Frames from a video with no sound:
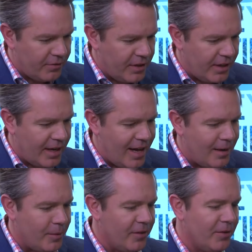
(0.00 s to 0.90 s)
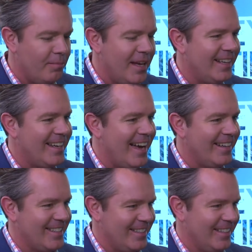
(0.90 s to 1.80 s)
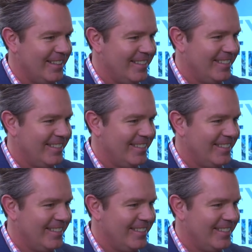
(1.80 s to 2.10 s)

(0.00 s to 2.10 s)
of the economy of the Ming Dynasty?